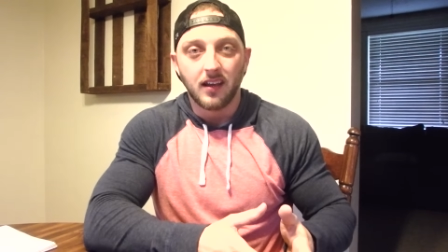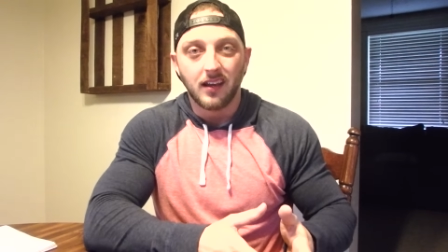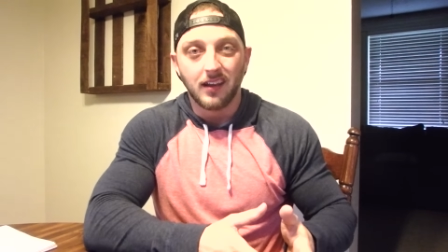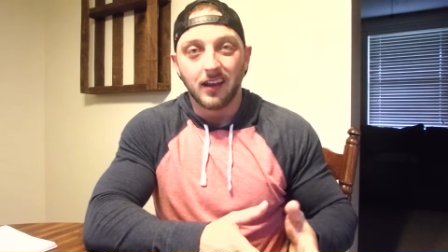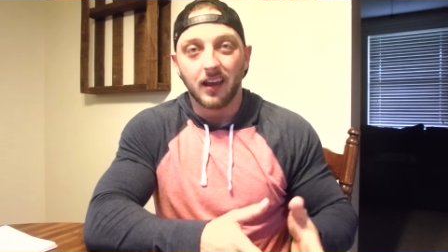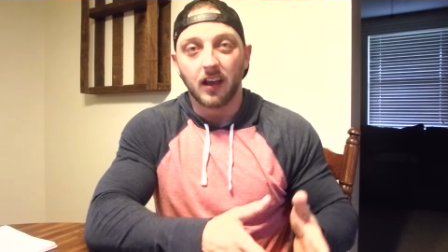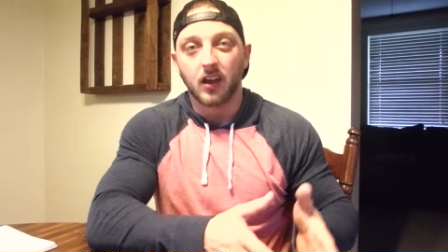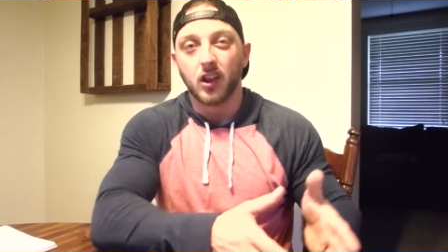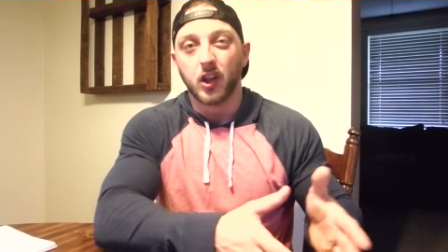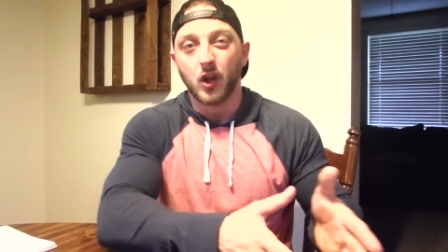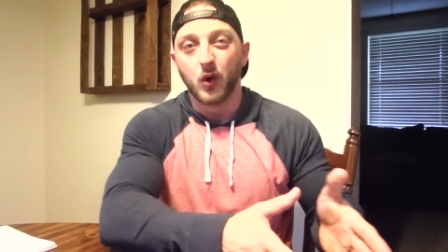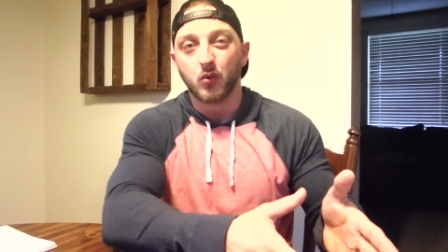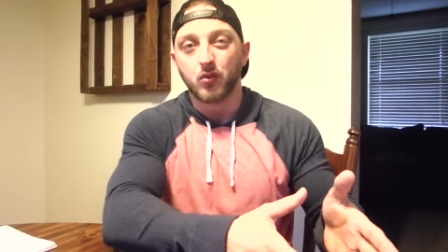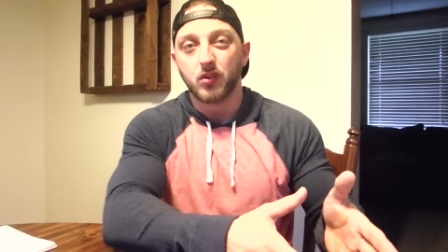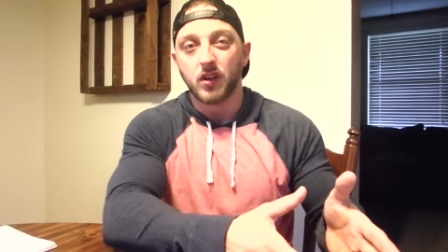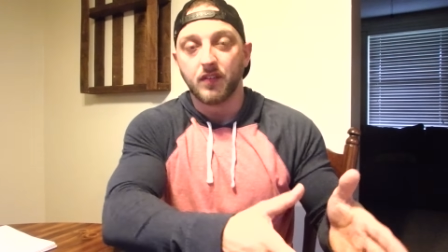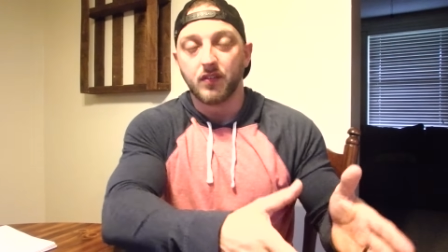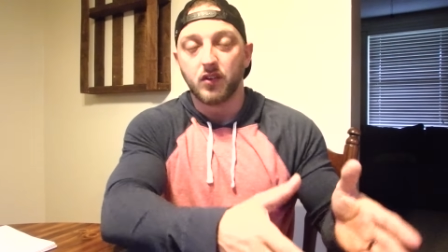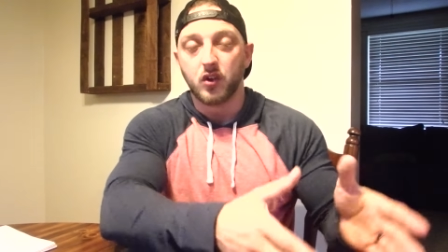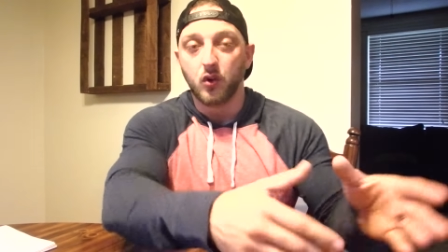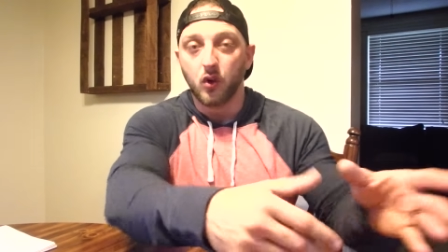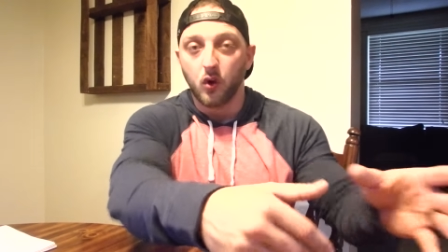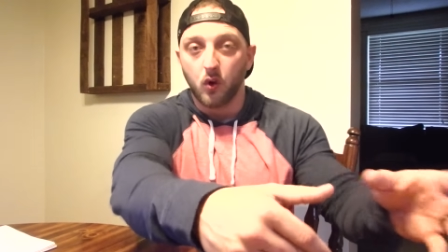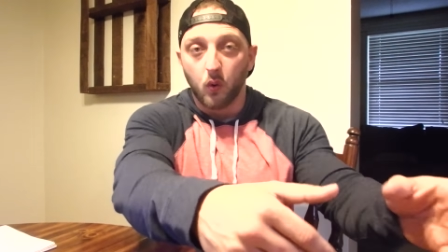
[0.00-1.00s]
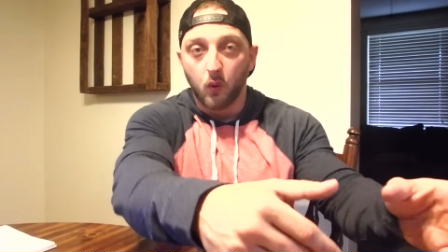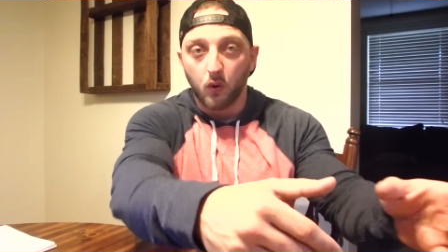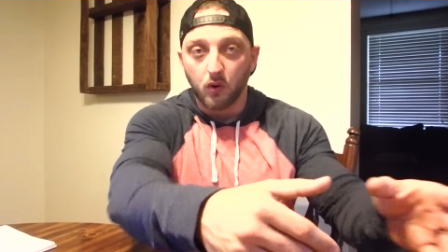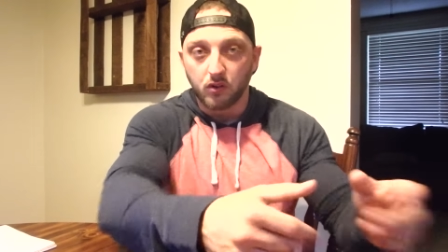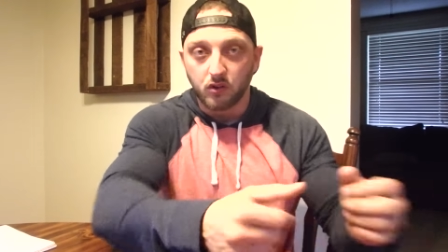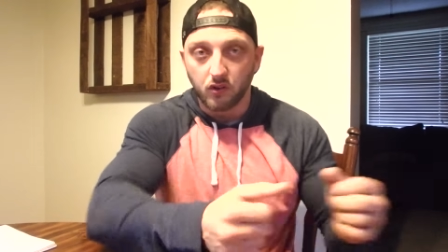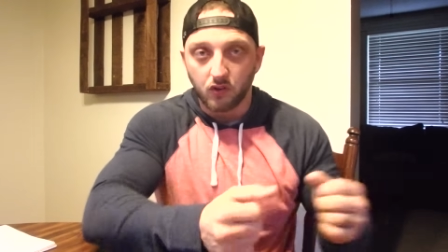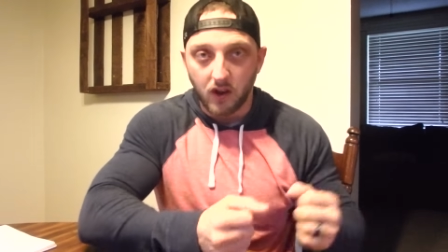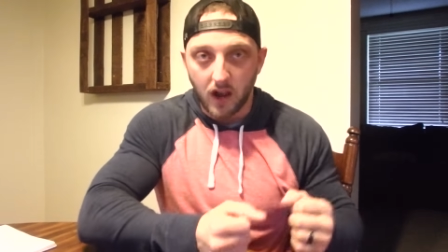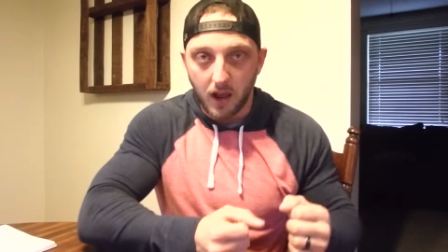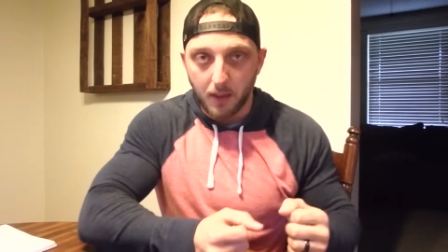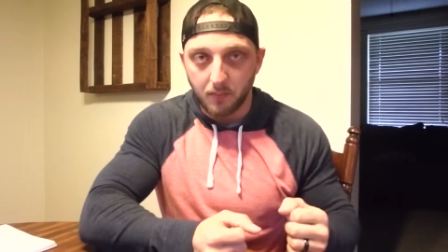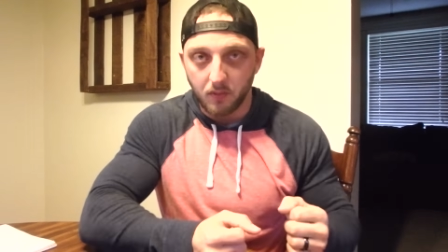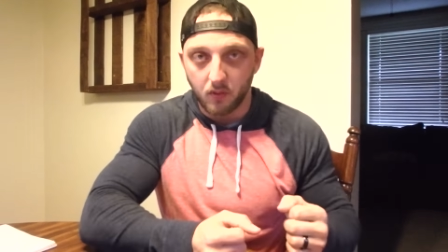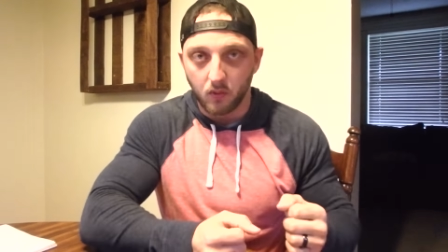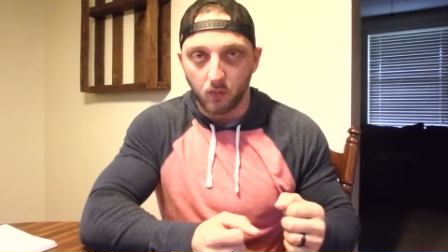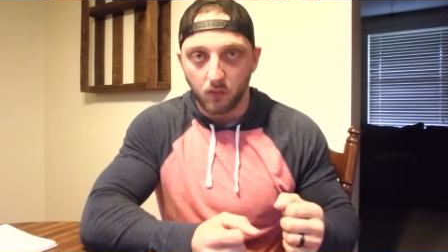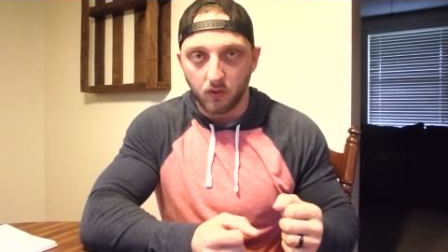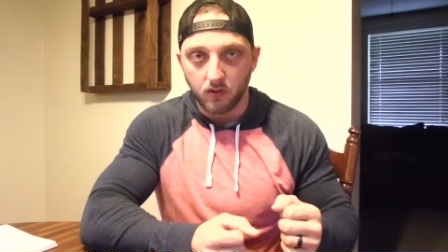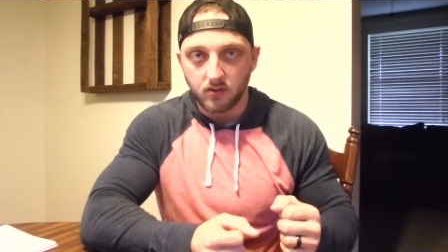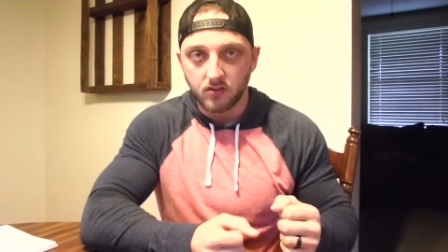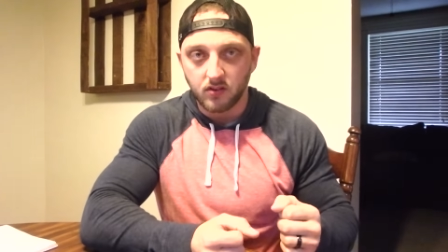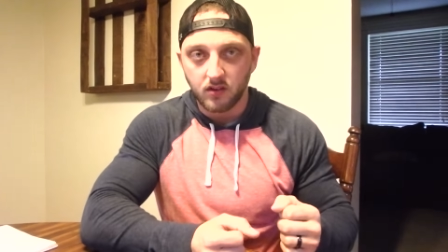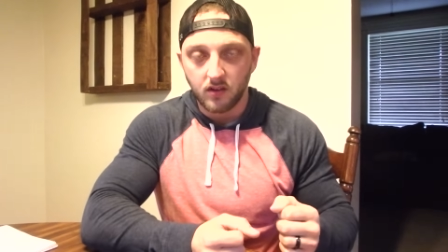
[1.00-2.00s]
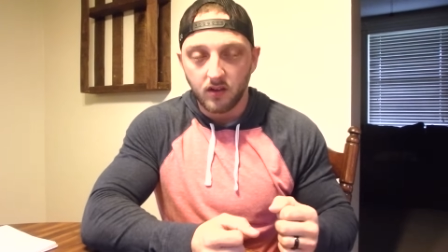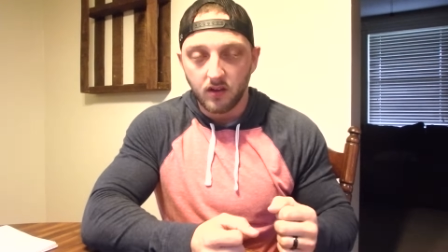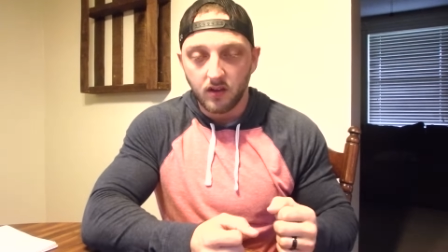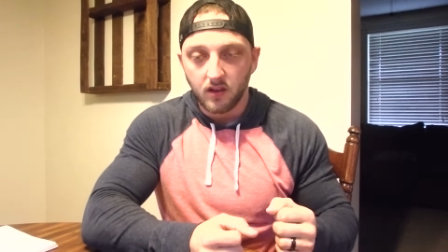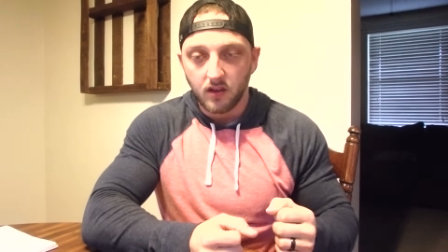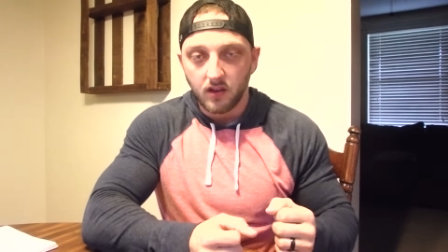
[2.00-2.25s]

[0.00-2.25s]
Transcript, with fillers: to get close enough to the horns to grab the horns.